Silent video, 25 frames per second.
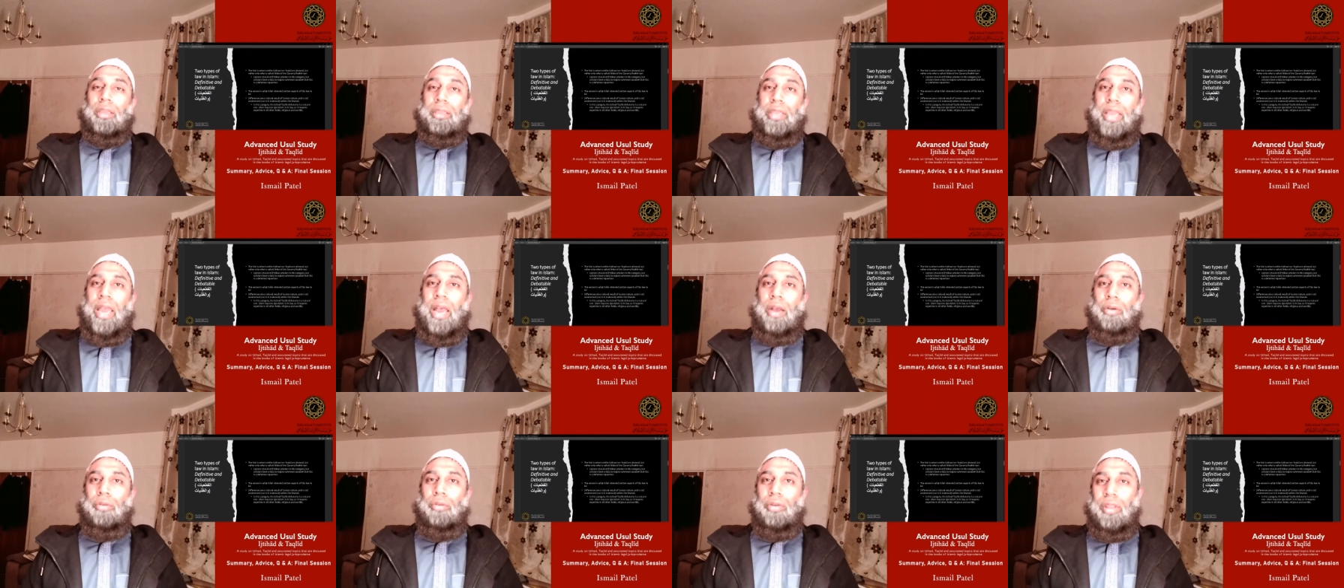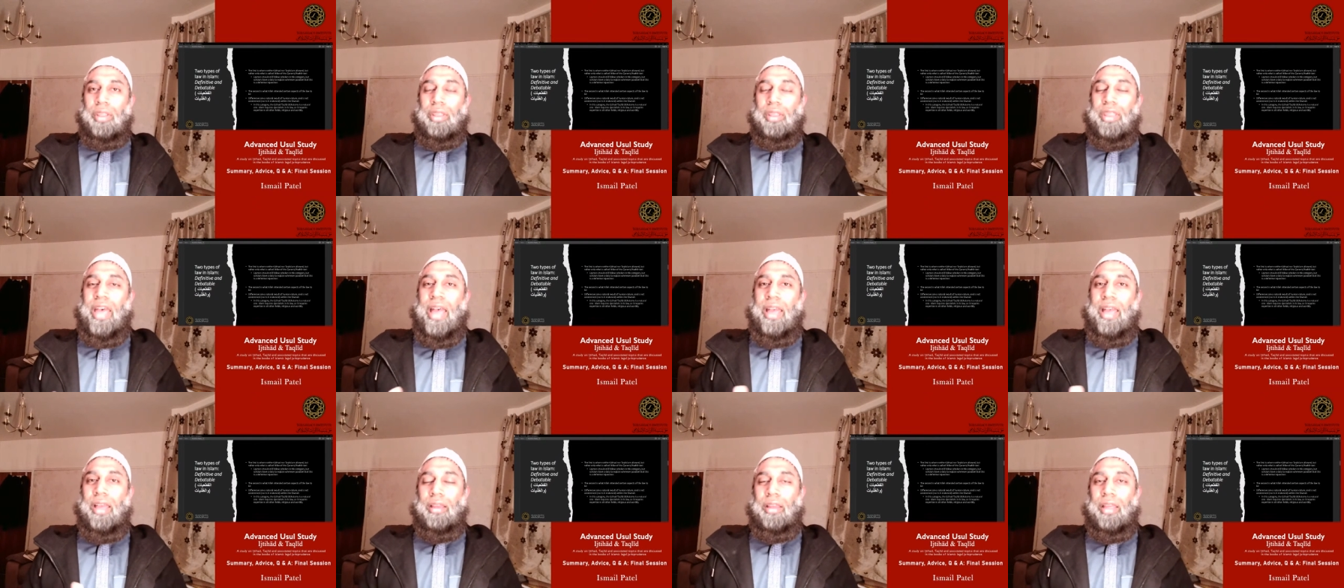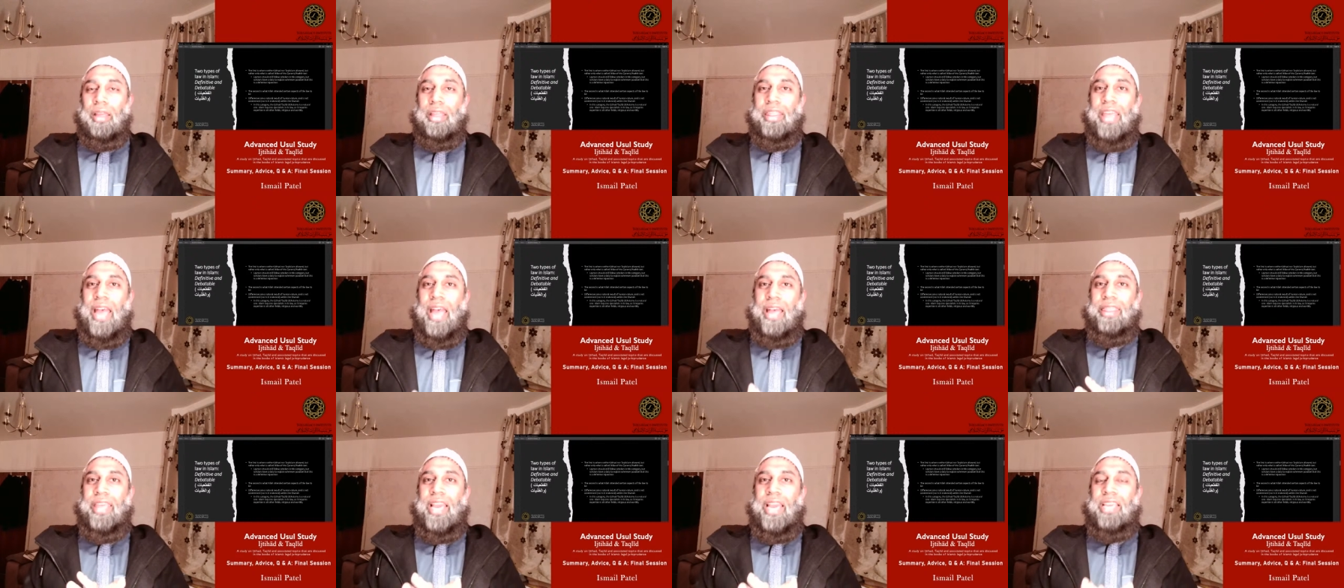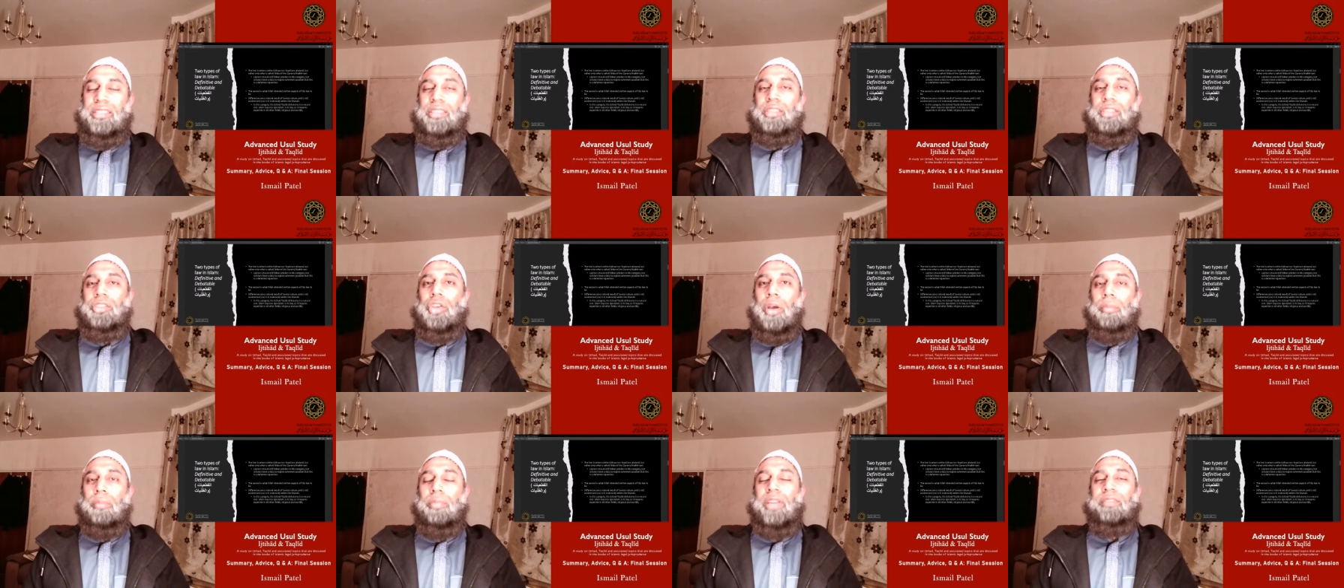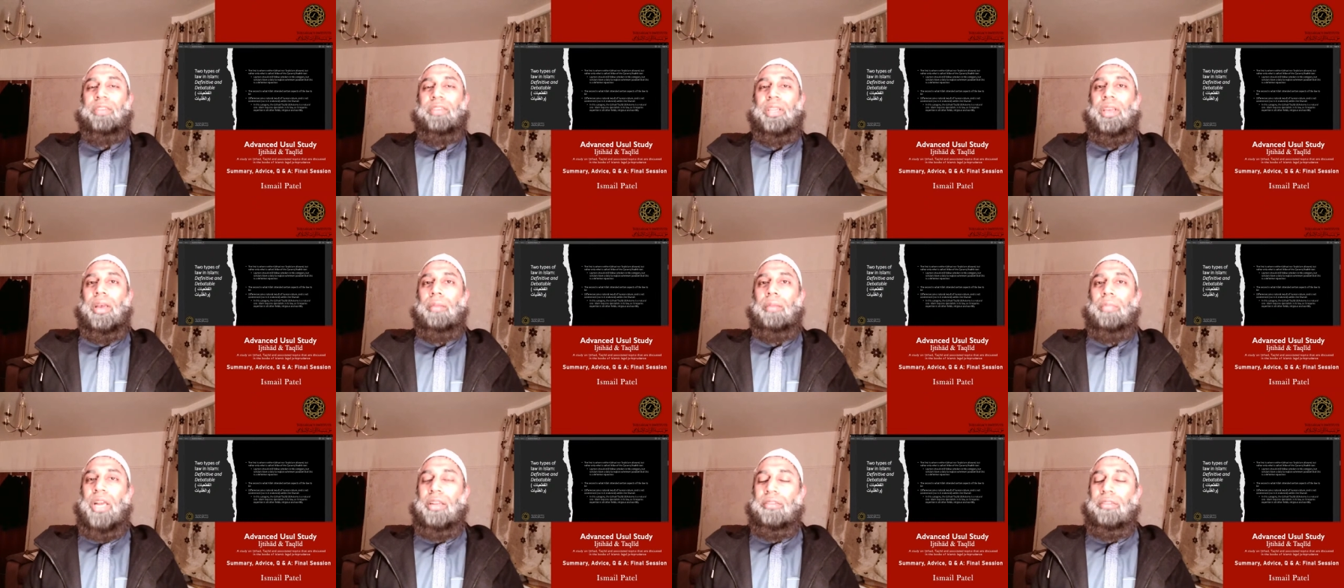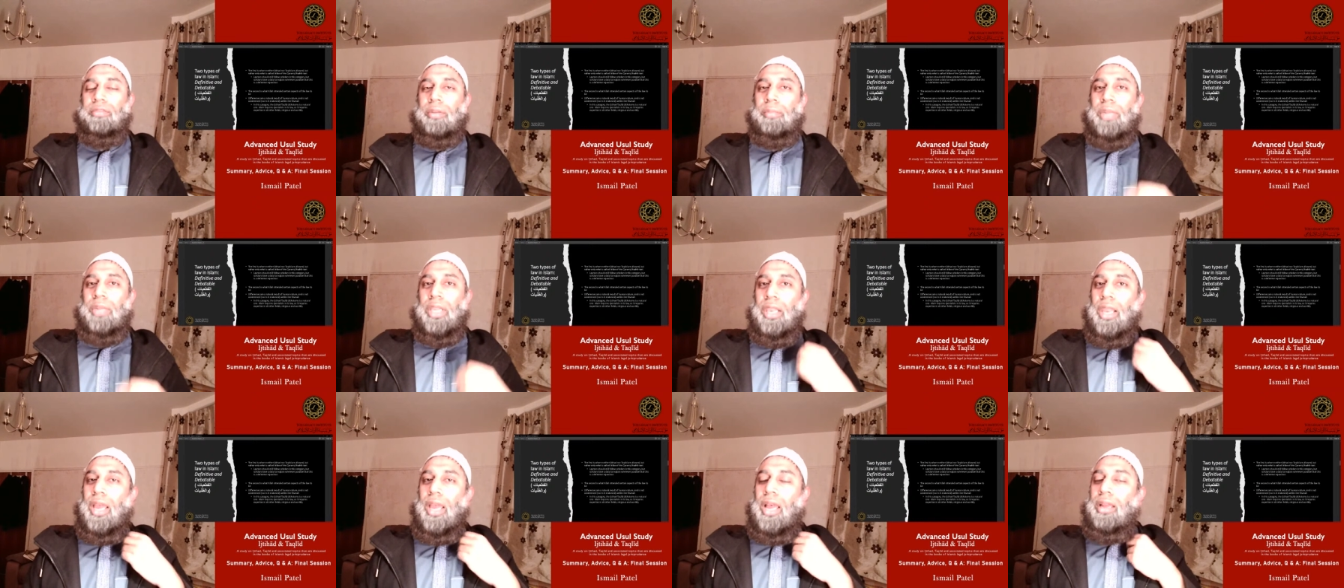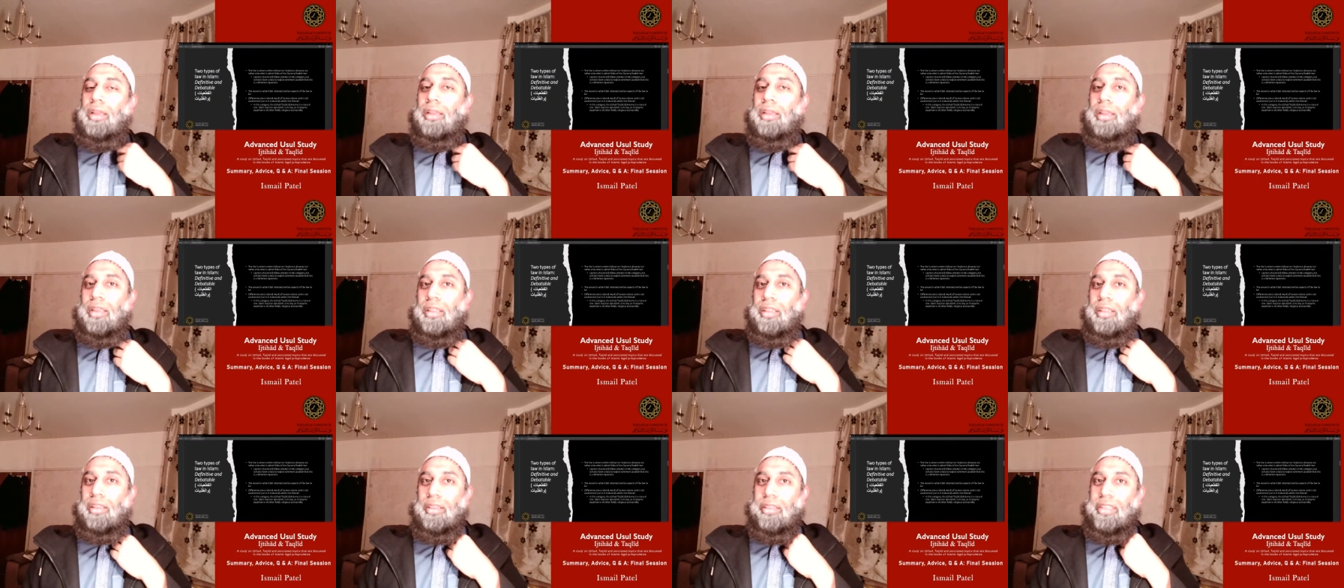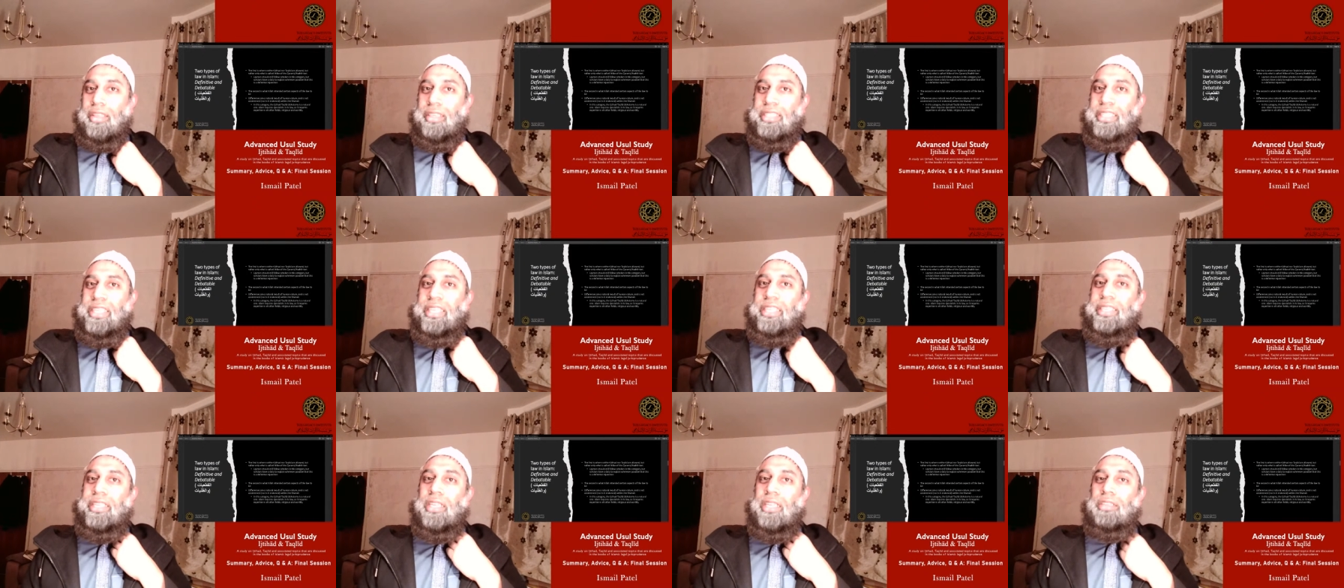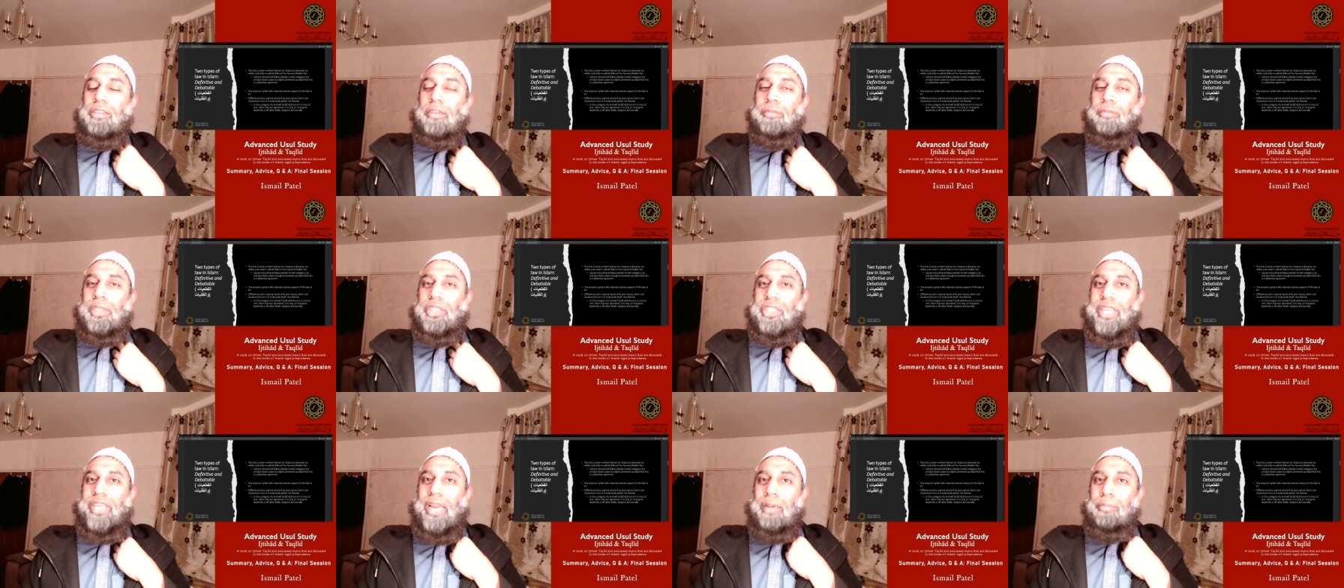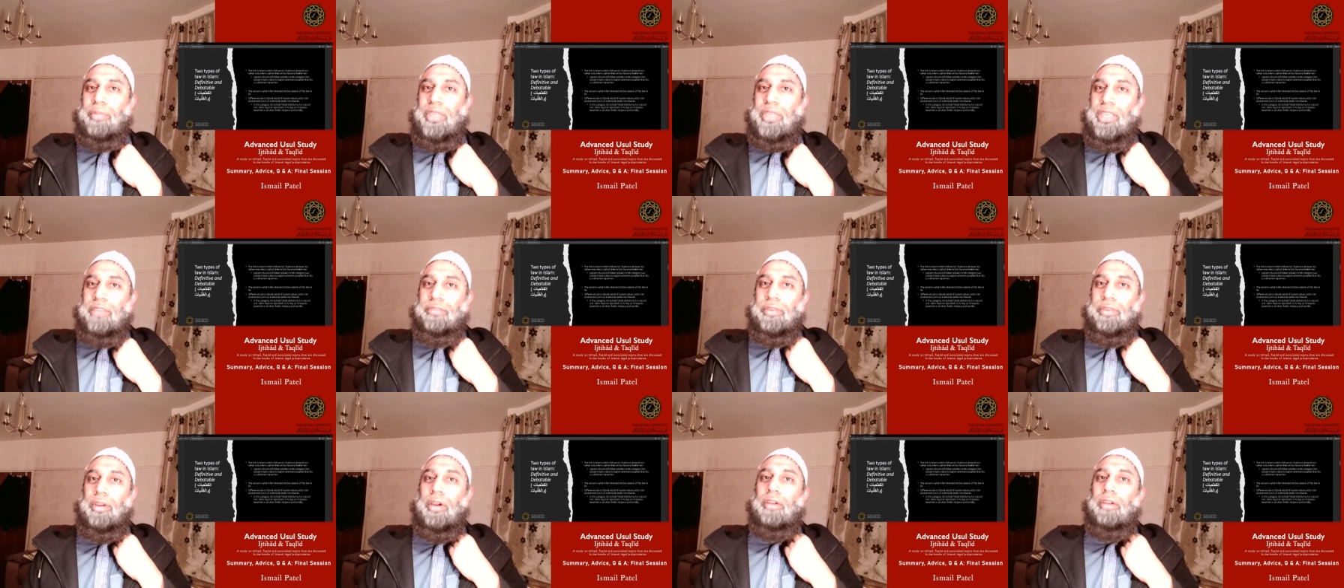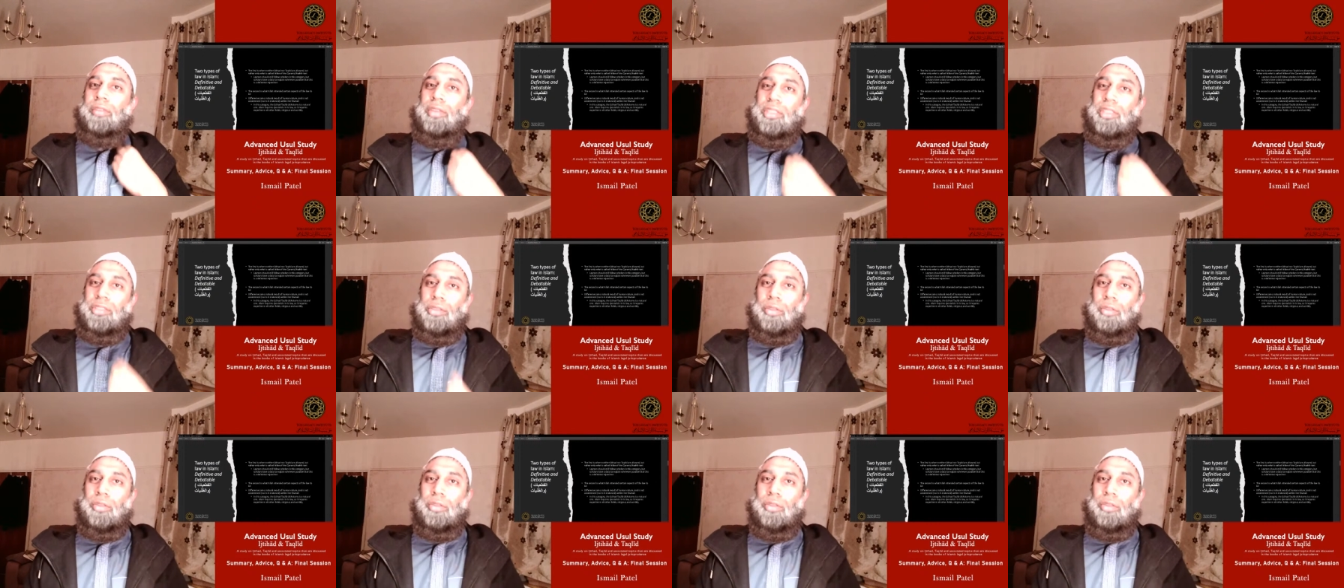Now that is the top level command from Allah, the details of which can be differed over.